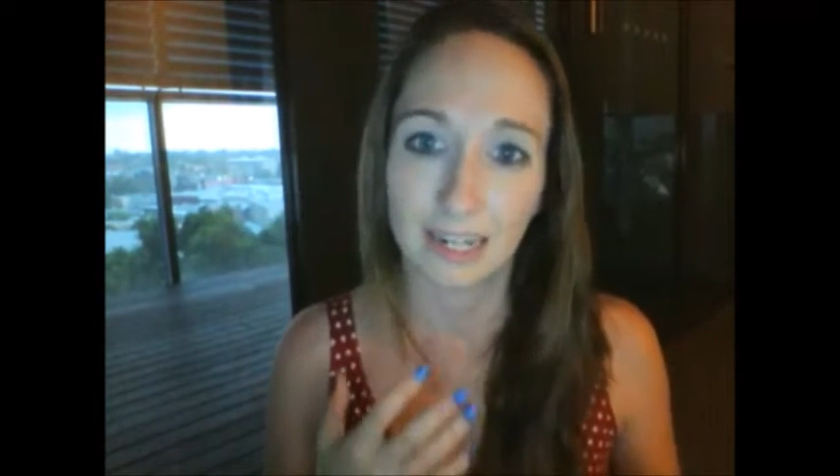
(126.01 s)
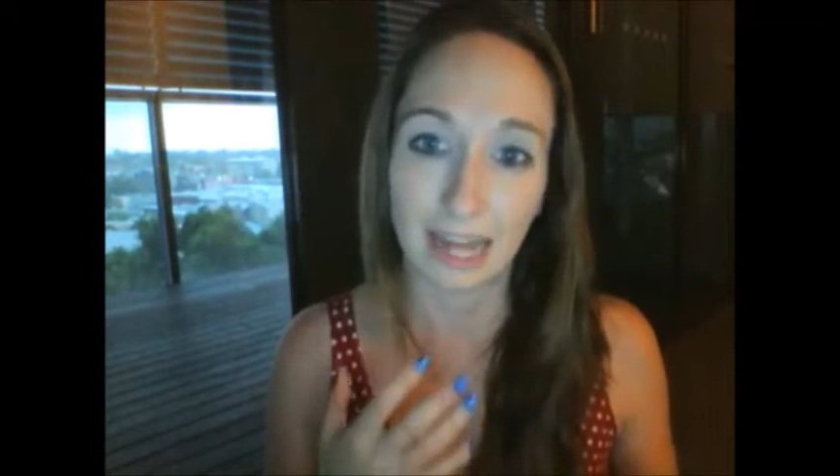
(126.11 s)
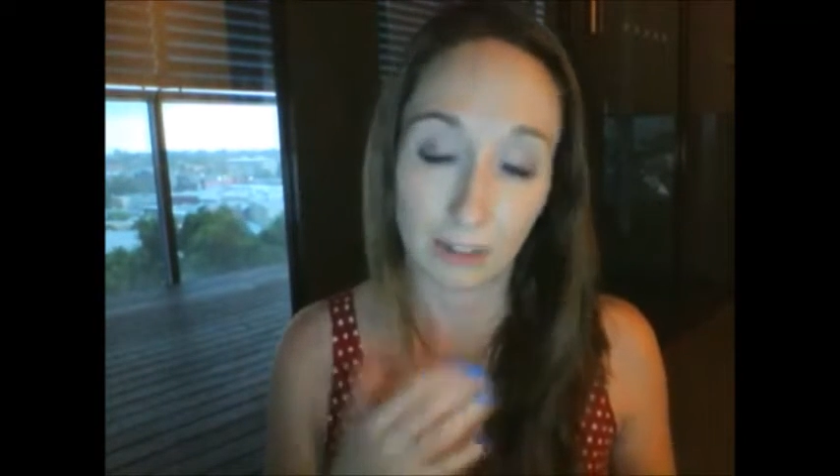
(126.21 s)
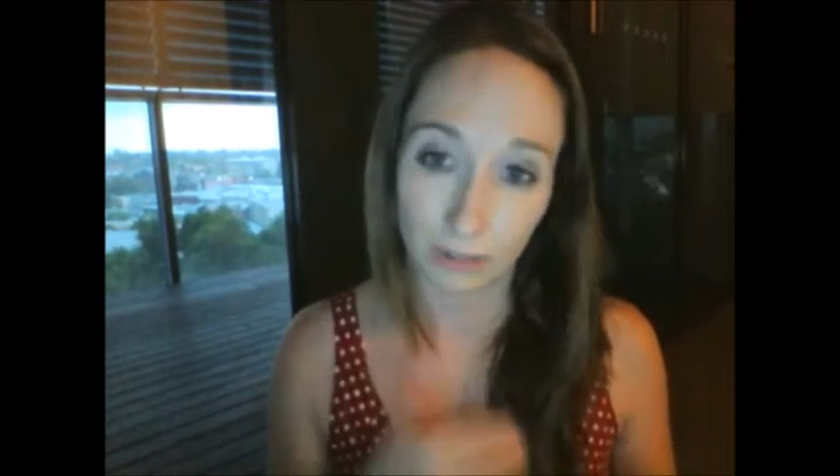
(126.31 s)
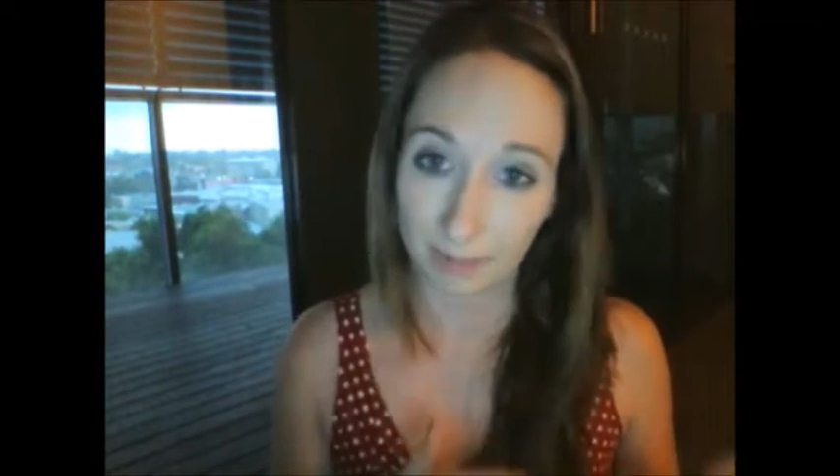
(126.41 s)

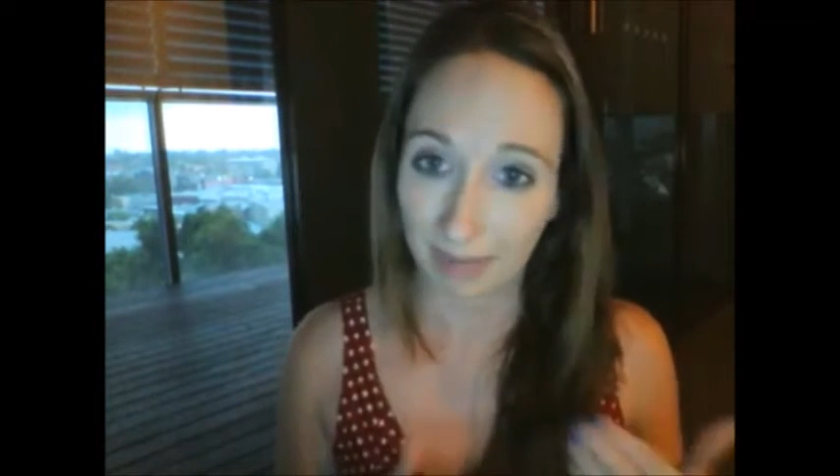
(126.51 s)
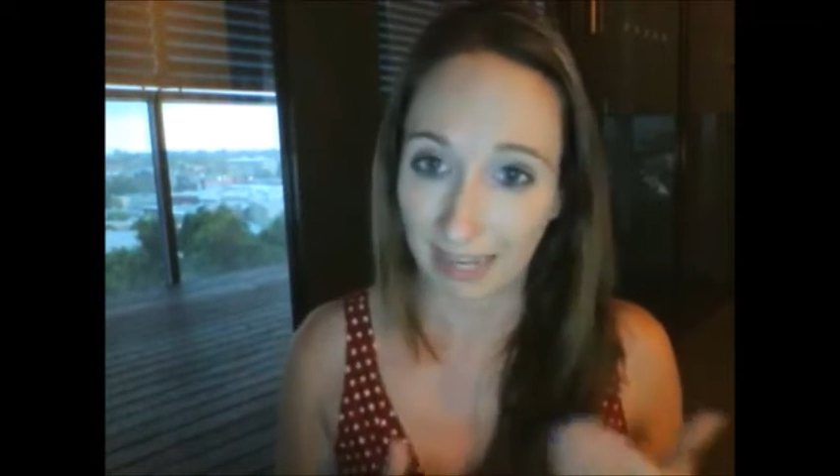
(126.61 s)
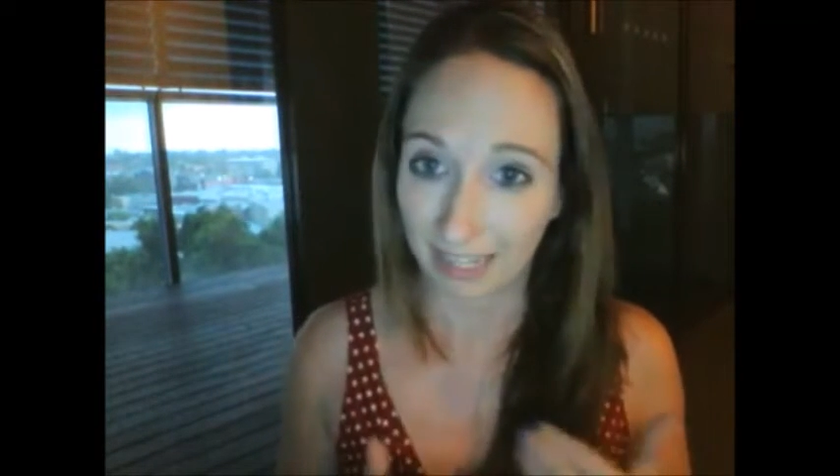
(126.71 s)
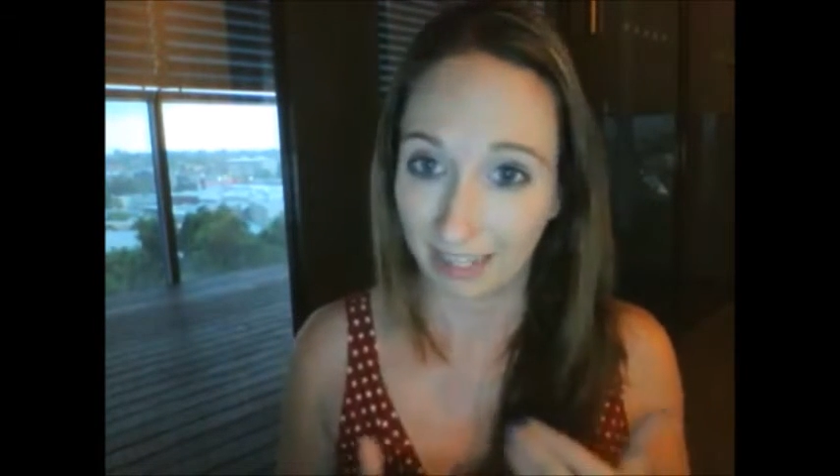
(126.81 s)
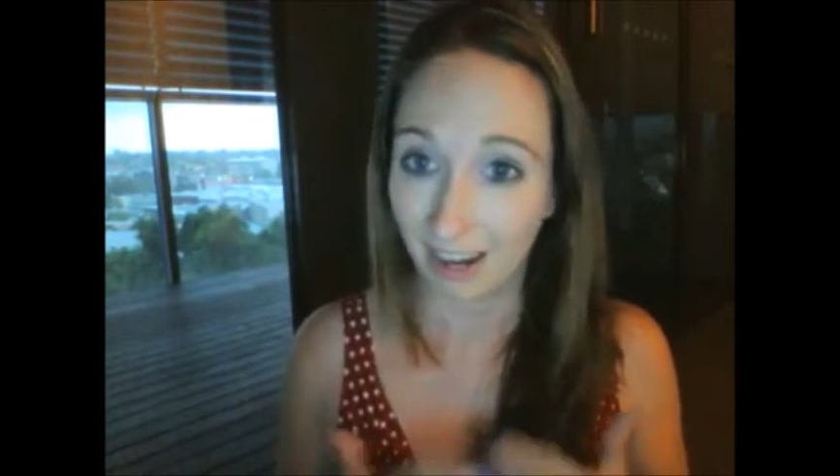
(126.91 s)
Now looking
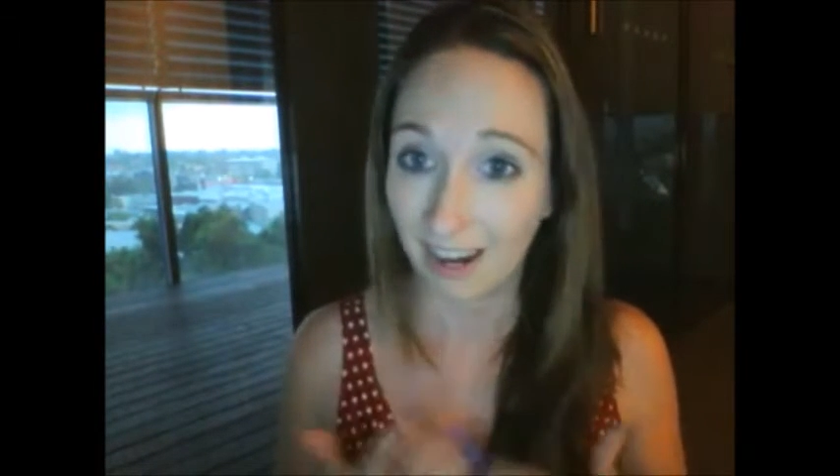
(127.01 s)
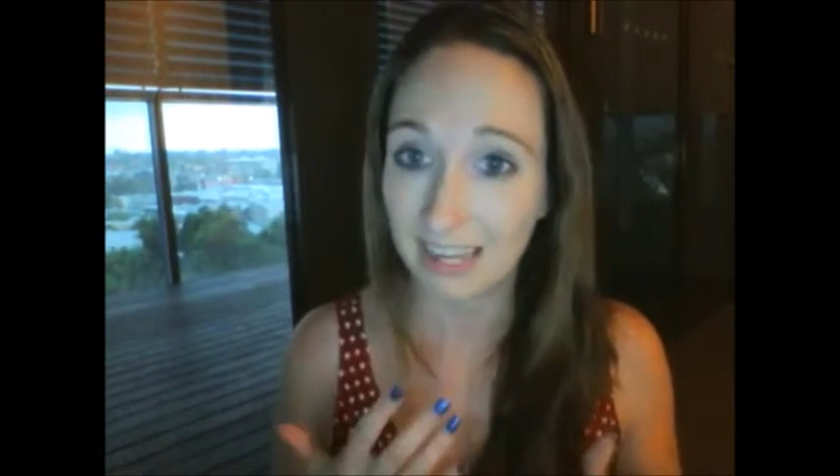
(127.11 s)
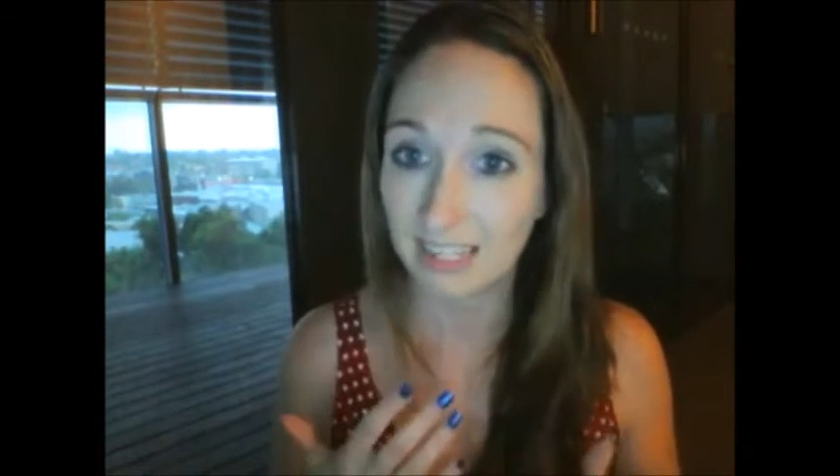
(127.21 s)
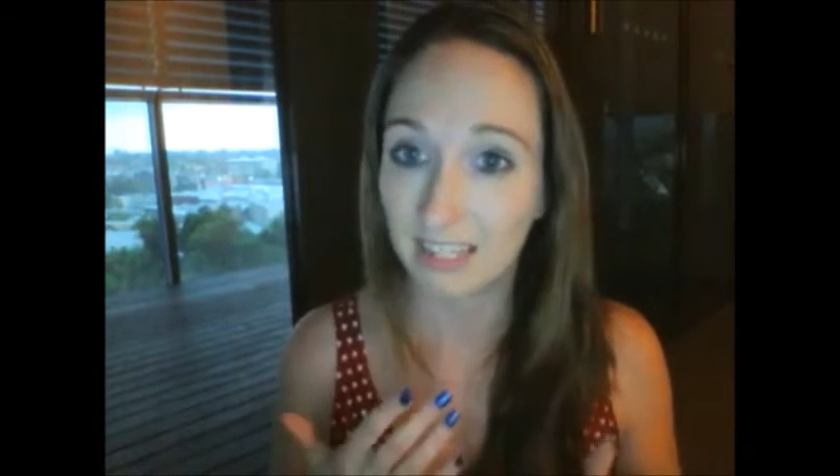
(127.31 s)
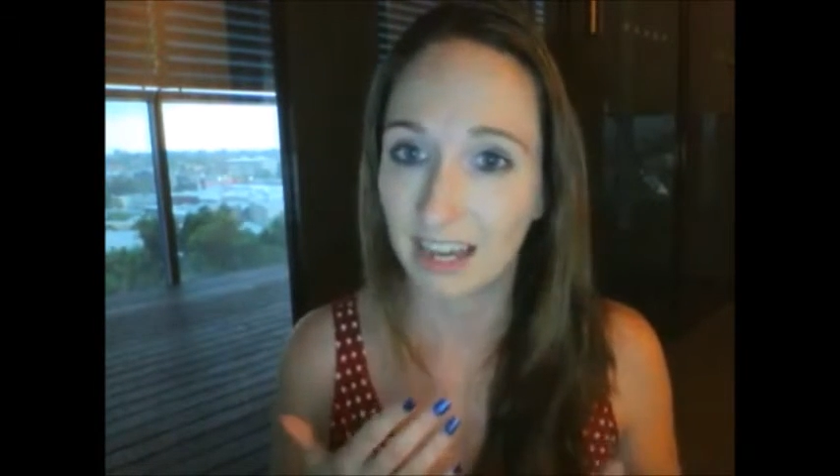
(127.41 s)
back in
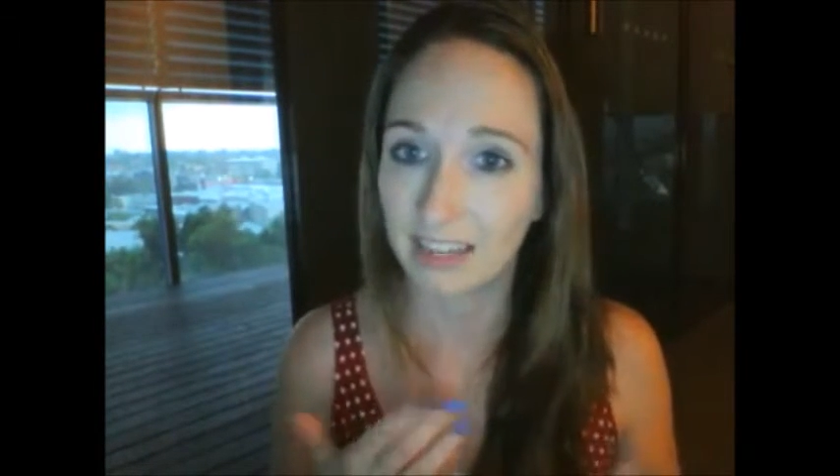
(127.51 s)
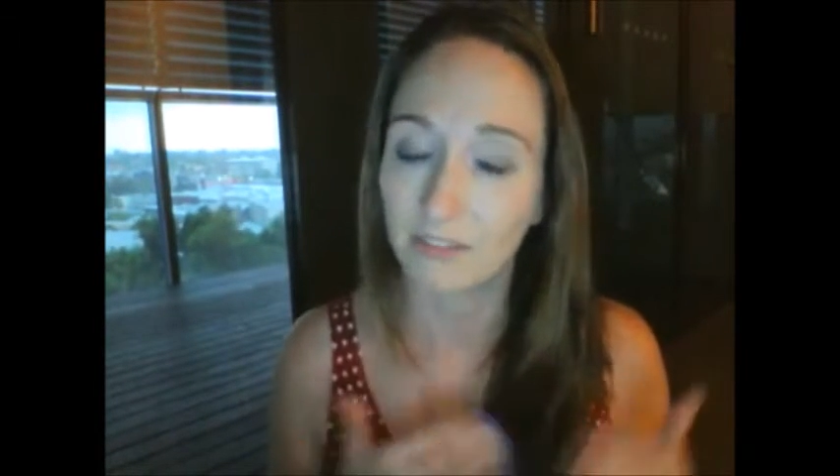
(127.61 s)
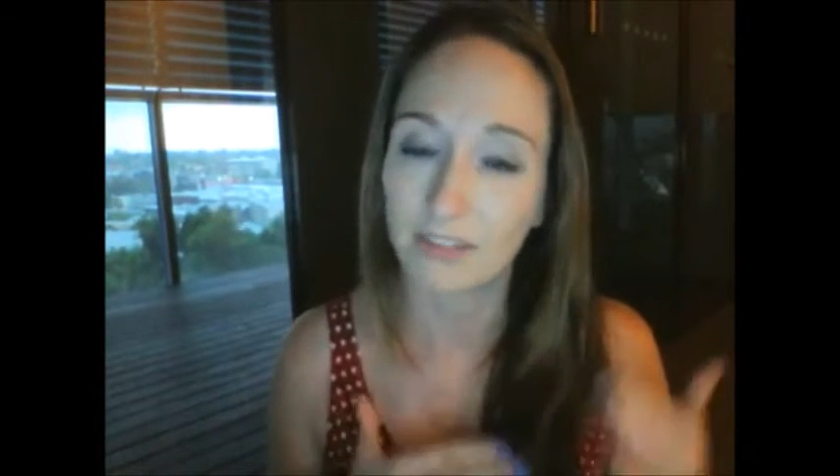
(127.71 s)
hindsight,